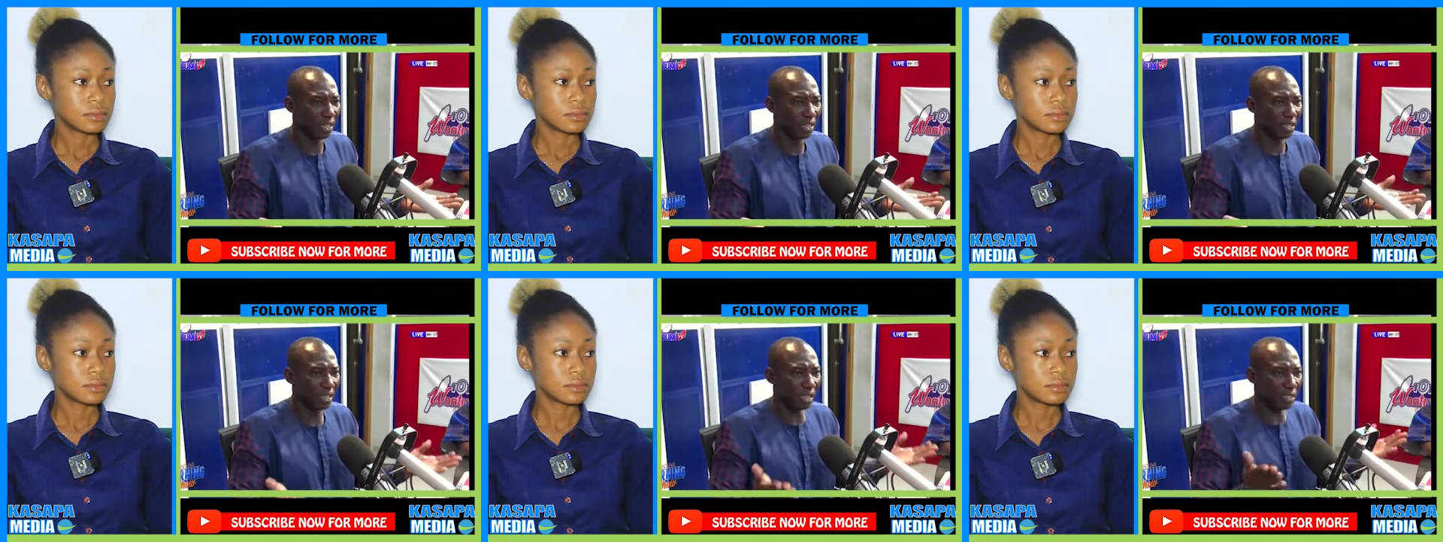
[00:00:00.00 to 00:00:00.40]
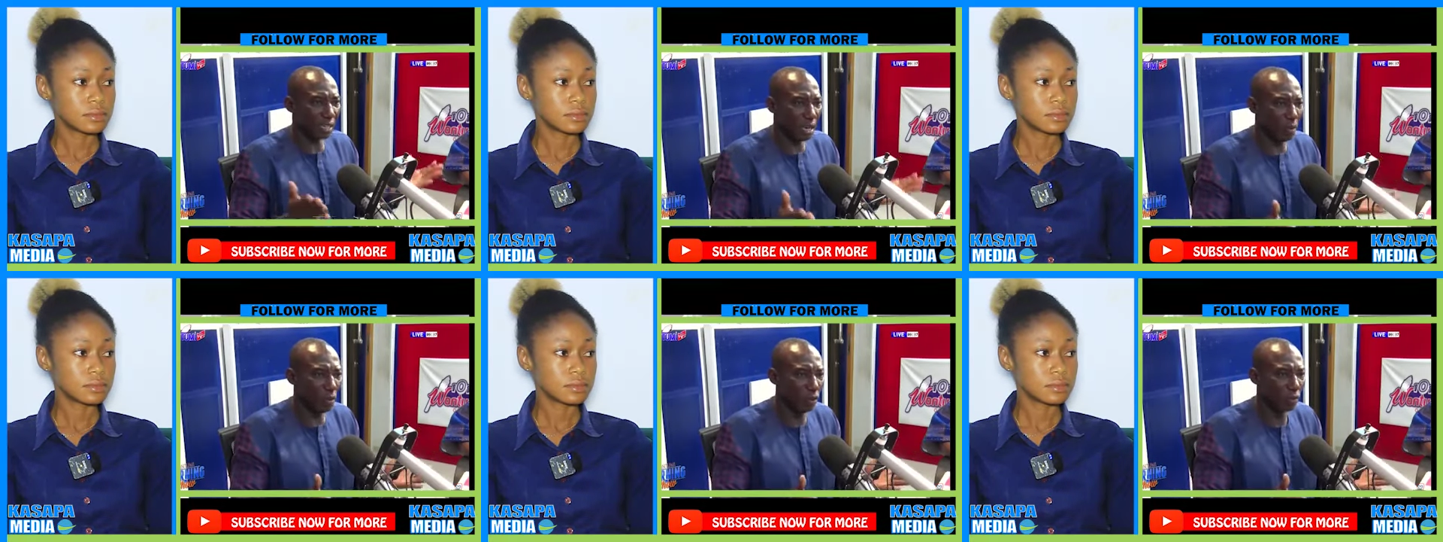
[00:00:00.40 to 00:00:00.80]
Speaker 1: Yes,
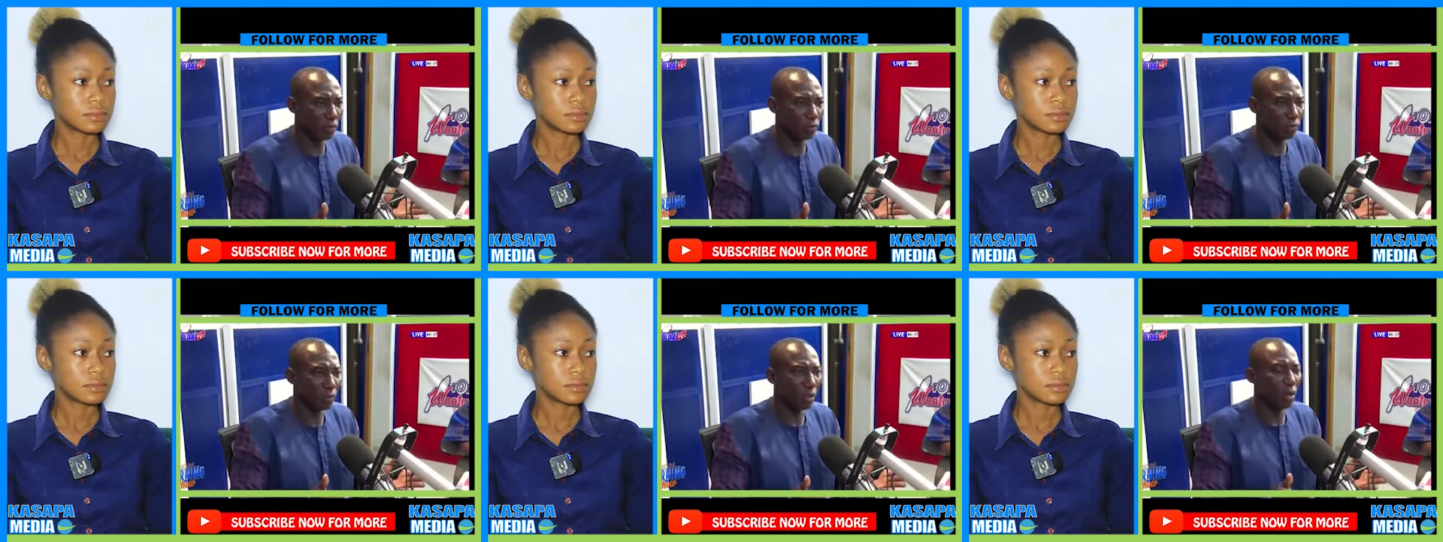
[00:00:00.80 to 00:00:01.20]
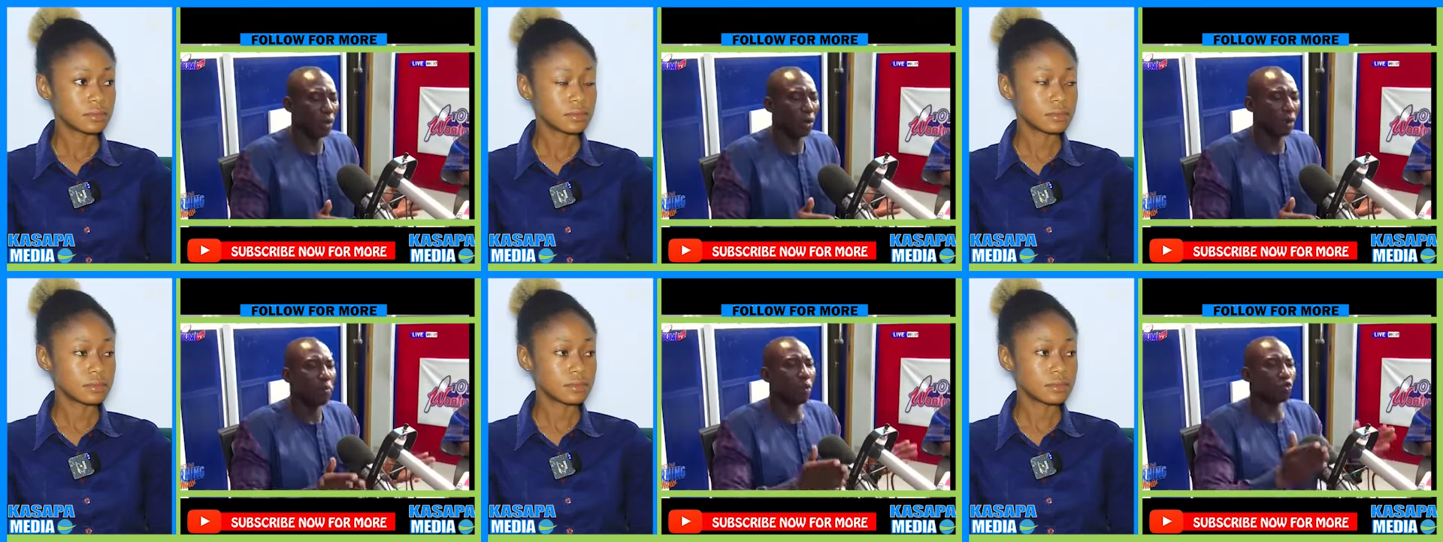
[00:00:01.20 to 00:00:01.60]
Ramo.
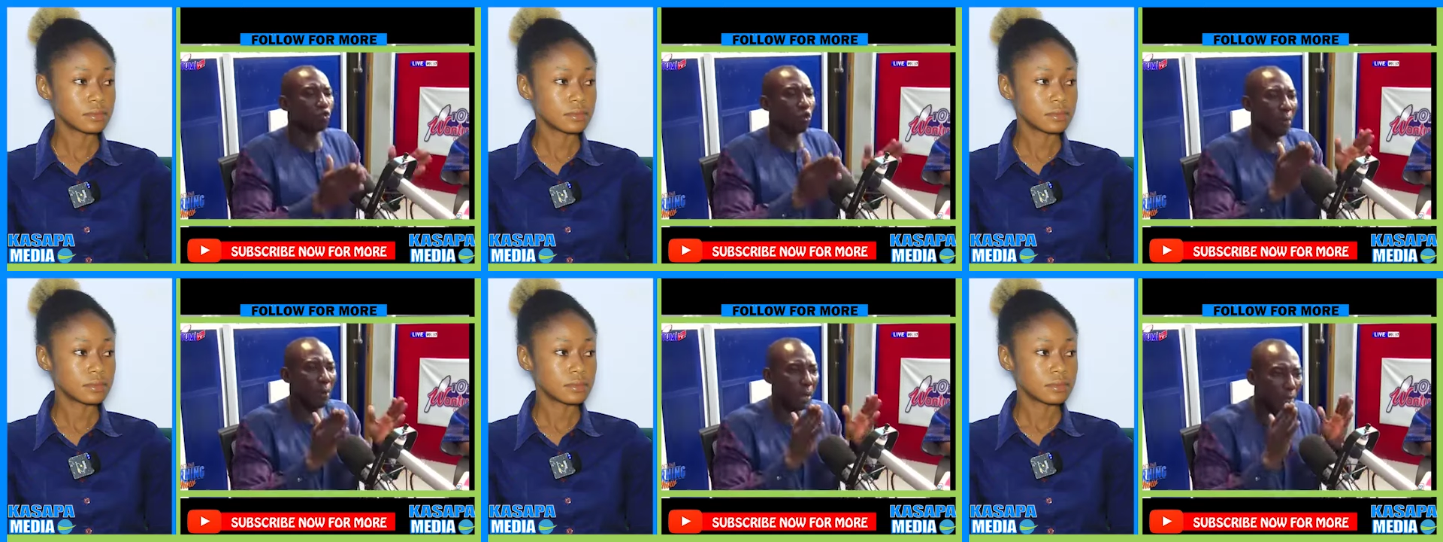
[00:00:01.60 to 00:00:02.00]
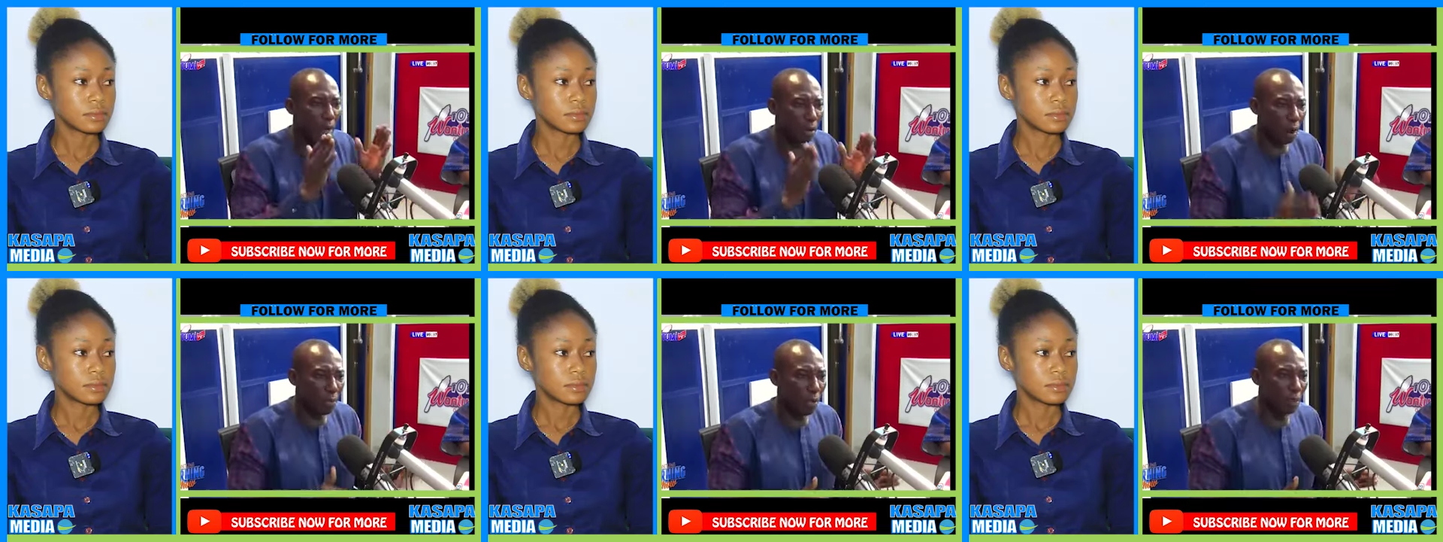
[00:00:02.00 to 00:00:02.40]
Right. Montu Abanama
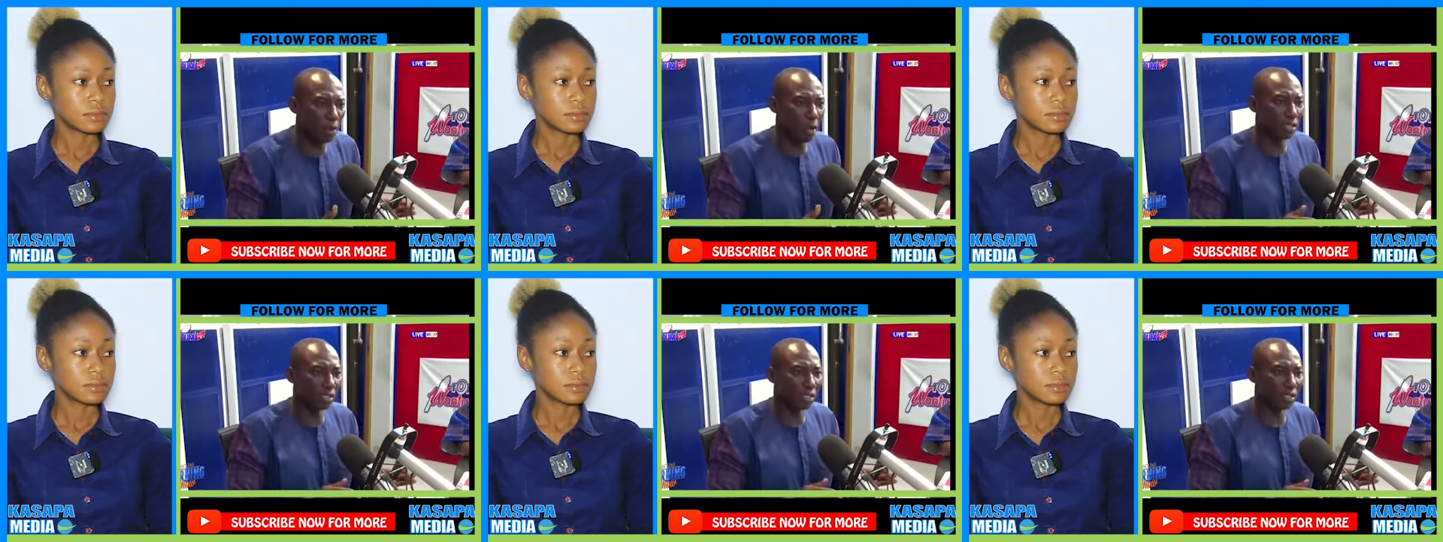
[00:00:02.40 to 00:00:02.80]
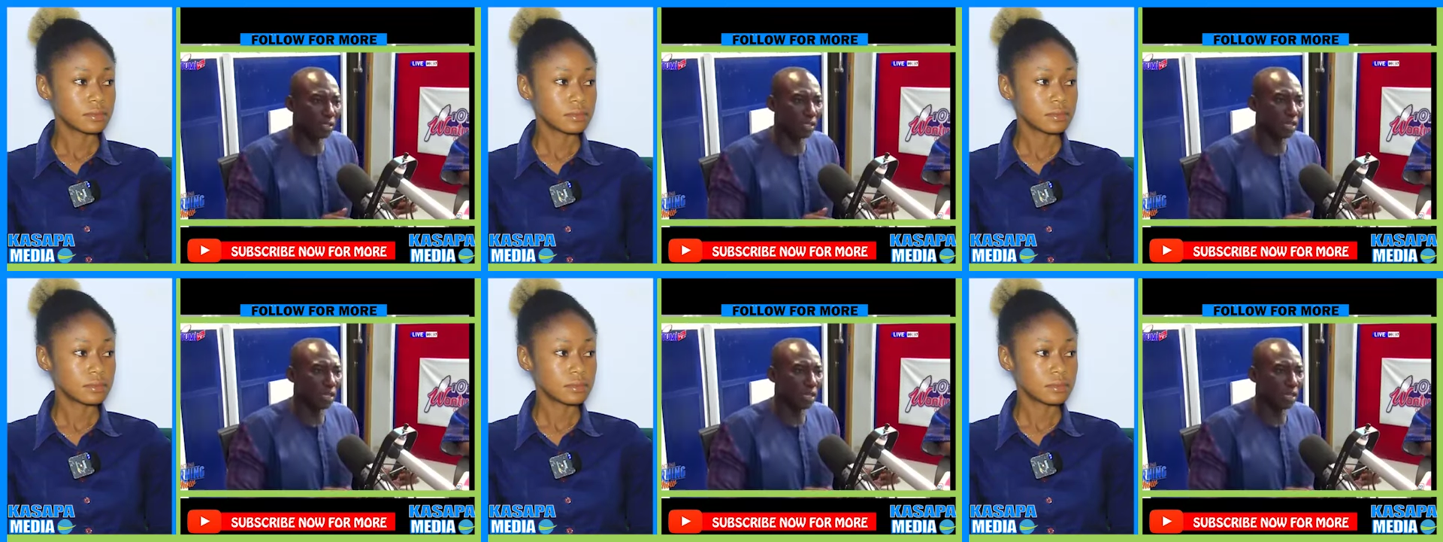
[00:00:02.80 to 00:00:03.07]
Kwabnabuatin.